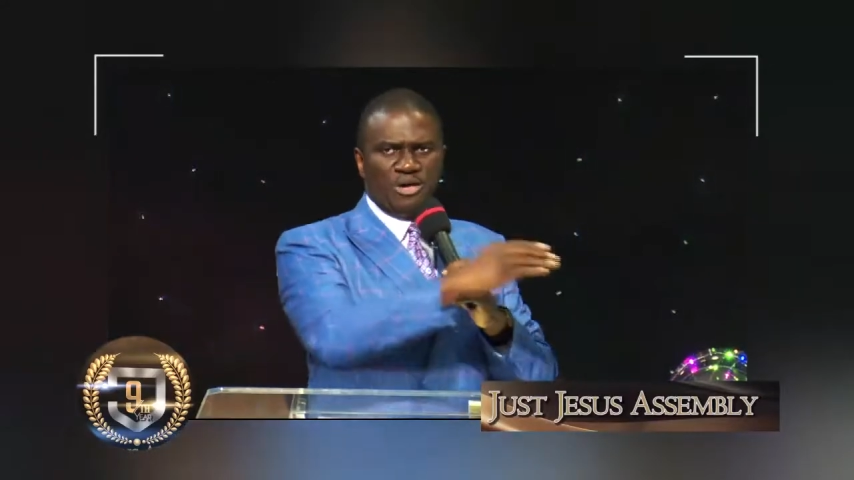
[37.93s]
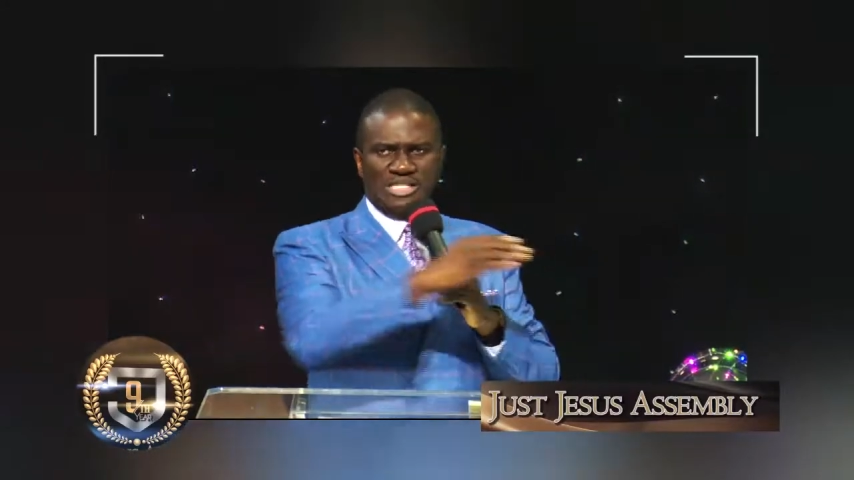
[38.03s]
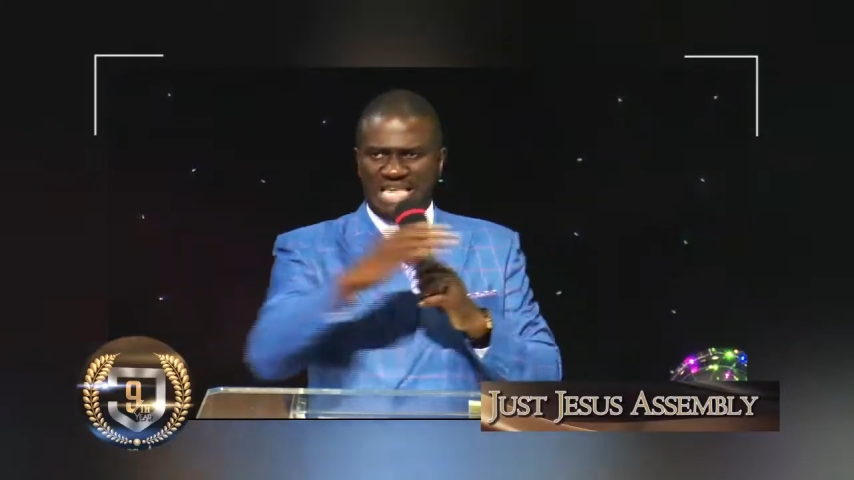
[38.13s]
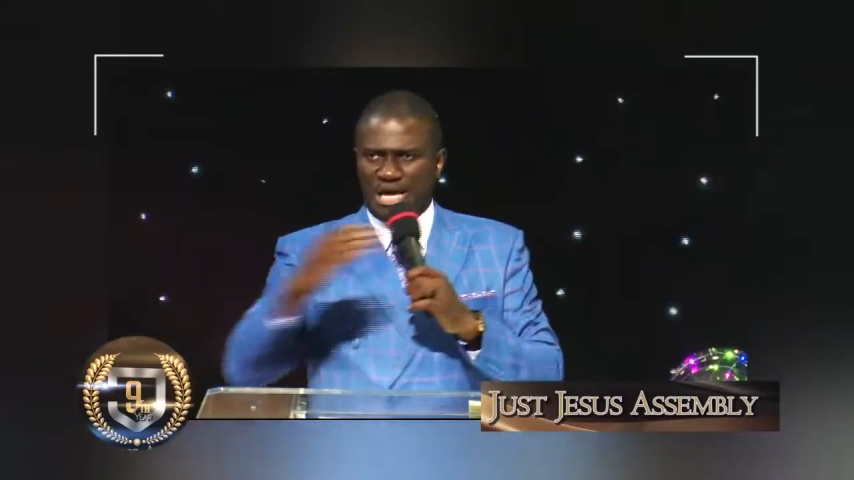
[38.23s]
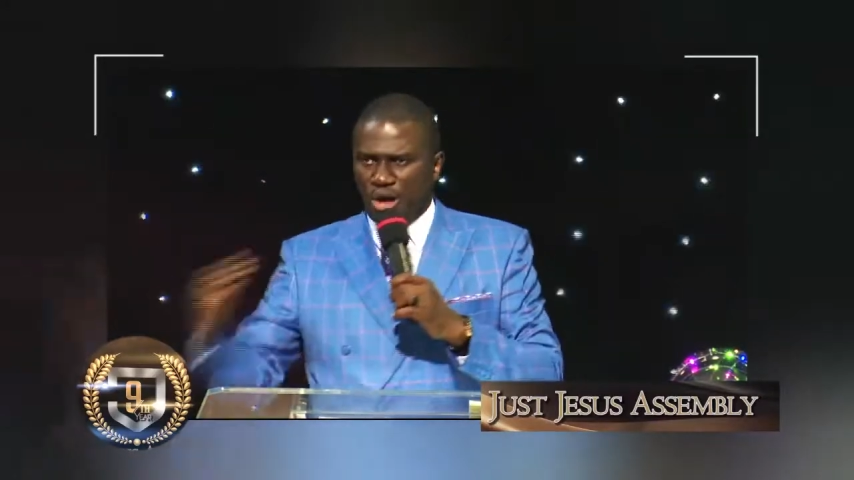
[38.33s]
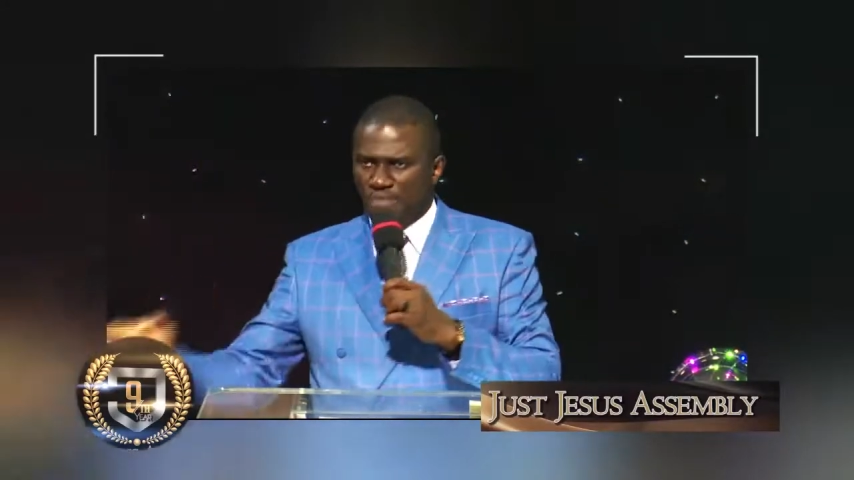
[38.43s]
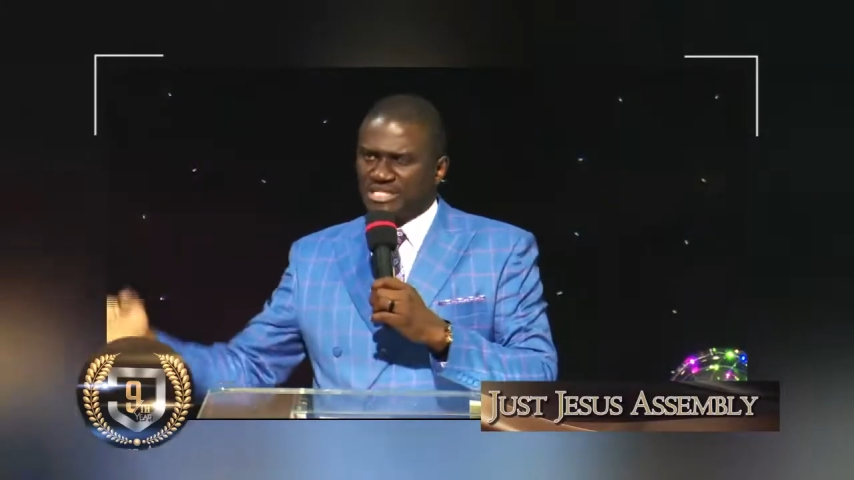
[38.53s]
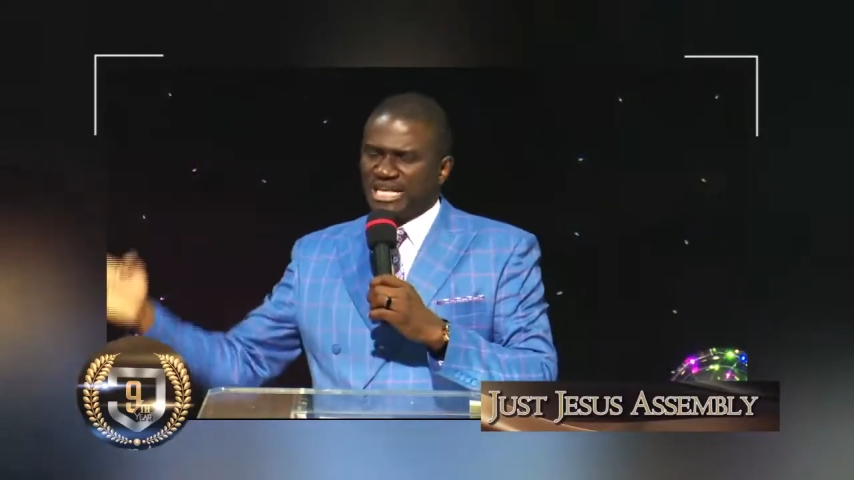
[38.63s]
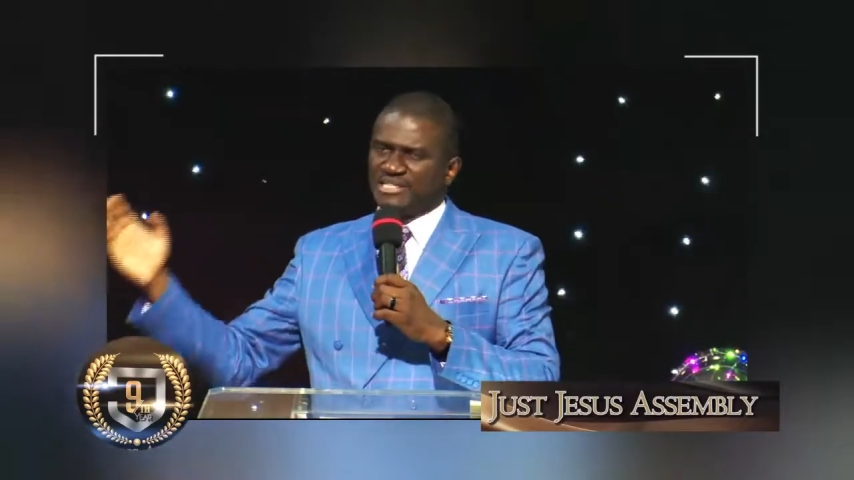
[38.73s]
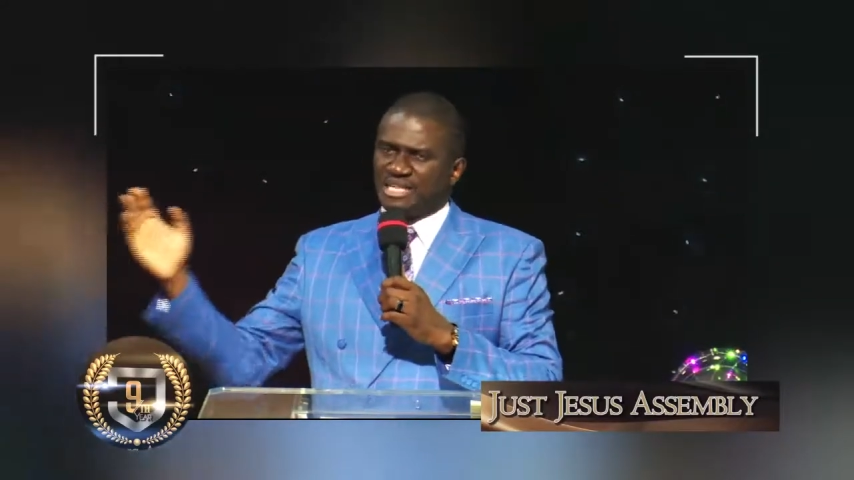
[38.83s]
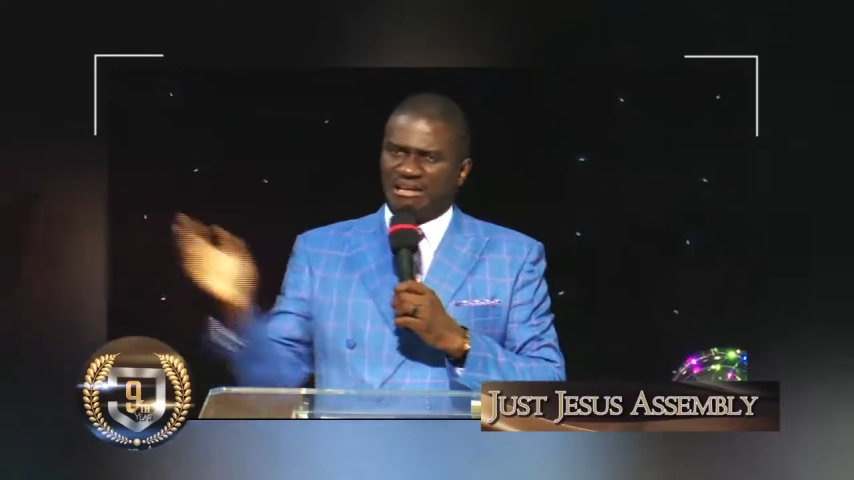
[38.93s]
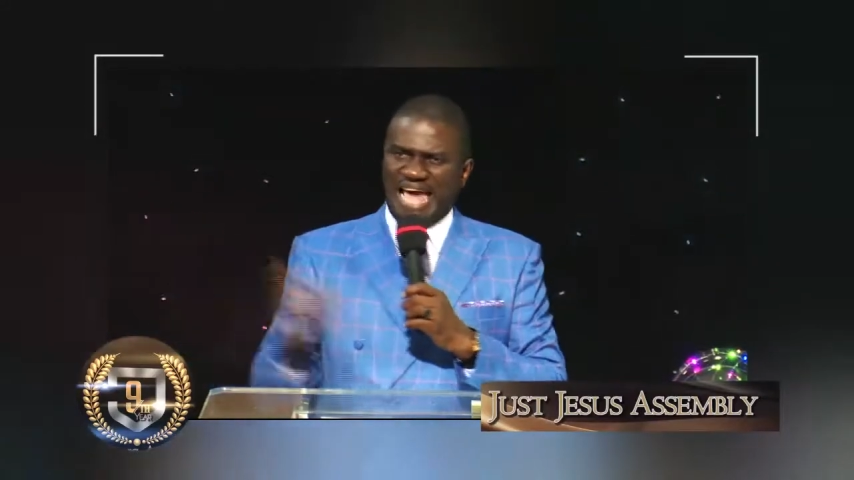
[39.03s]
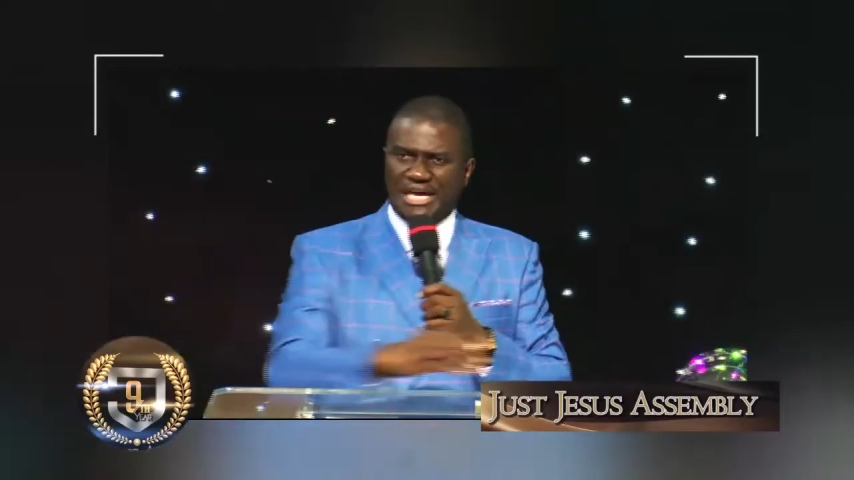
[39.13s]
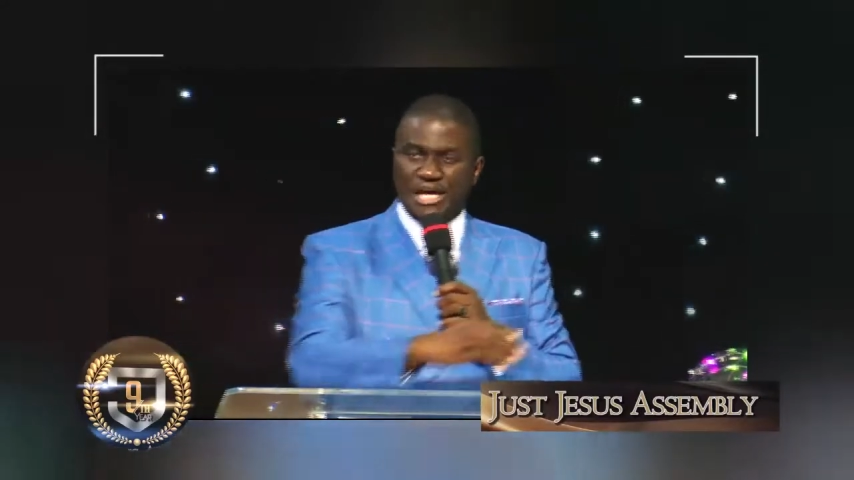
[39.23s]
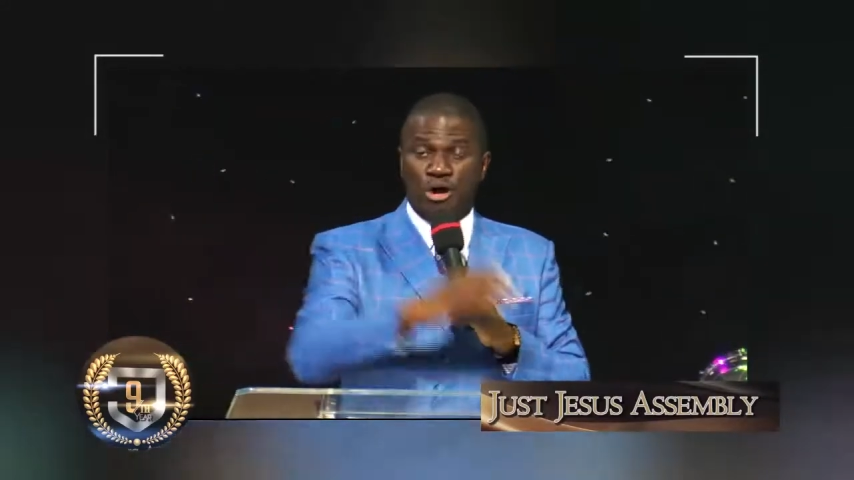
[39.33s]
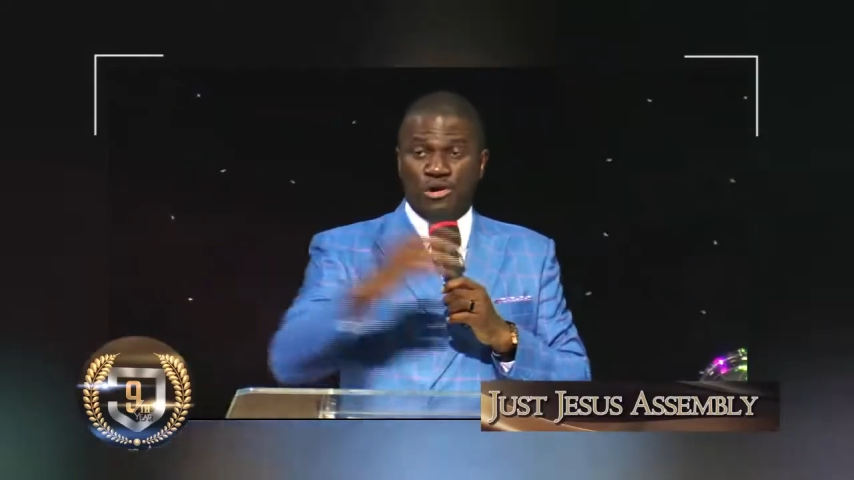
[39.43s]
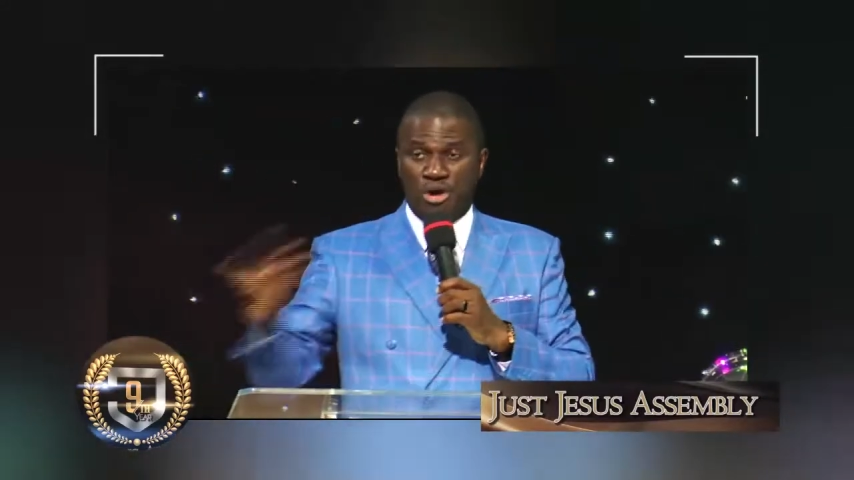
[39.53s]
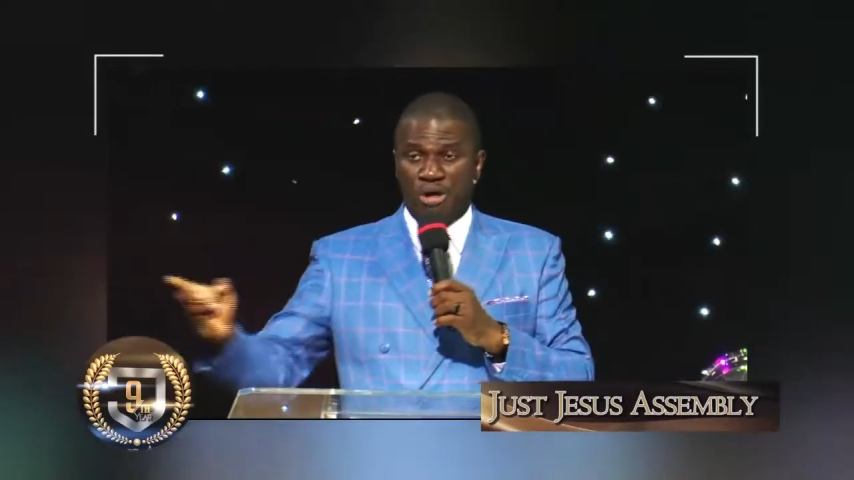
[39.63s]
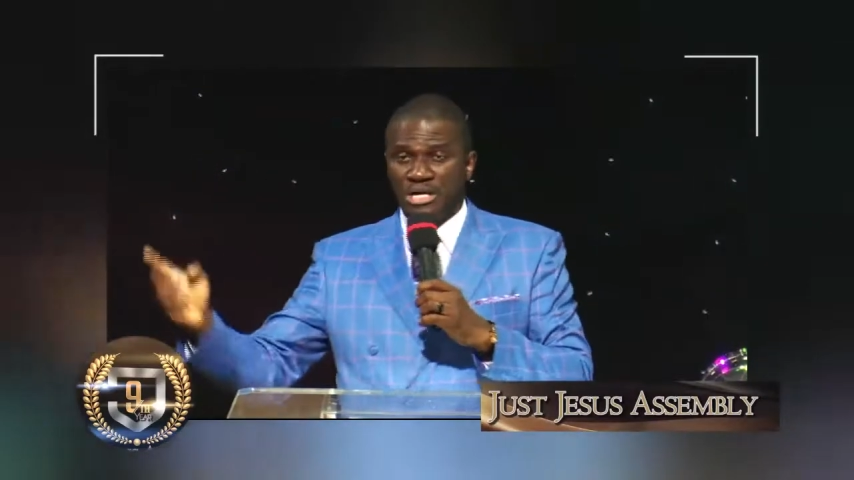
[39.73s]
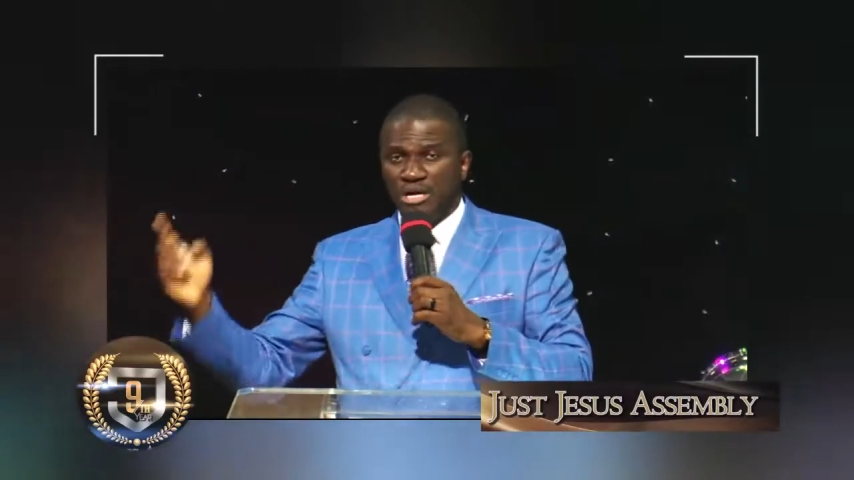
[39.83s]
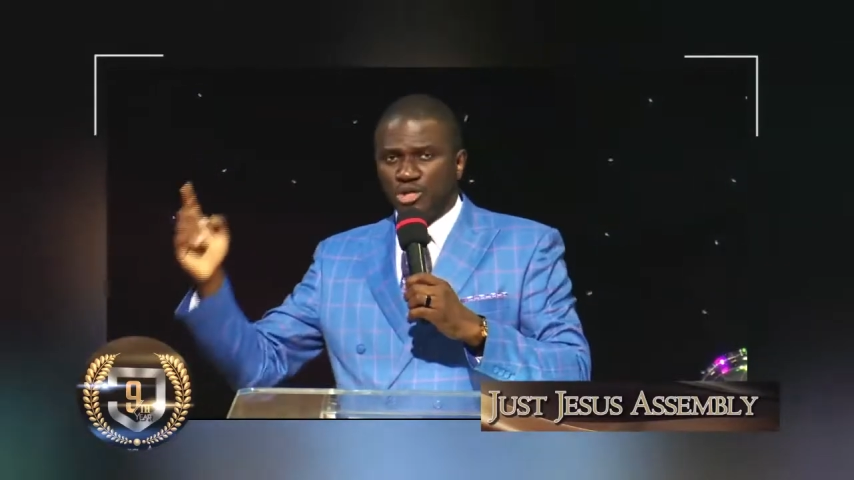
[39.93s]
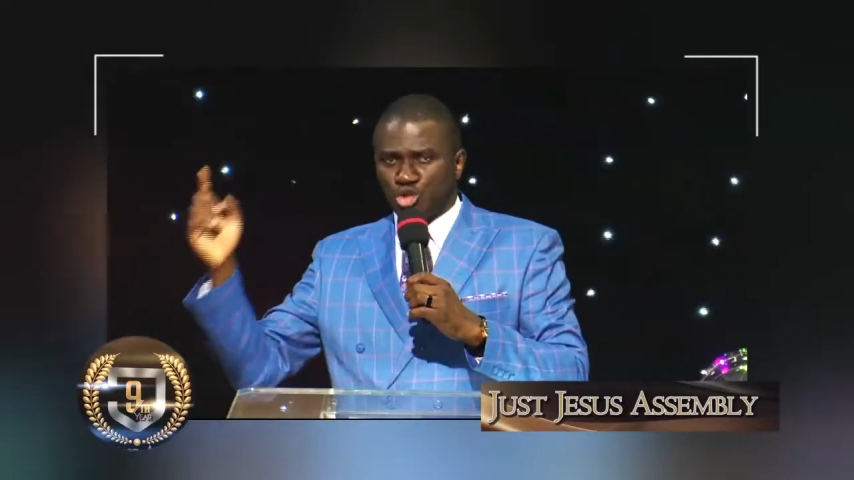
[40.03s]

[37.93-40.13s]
circumstances like it or not,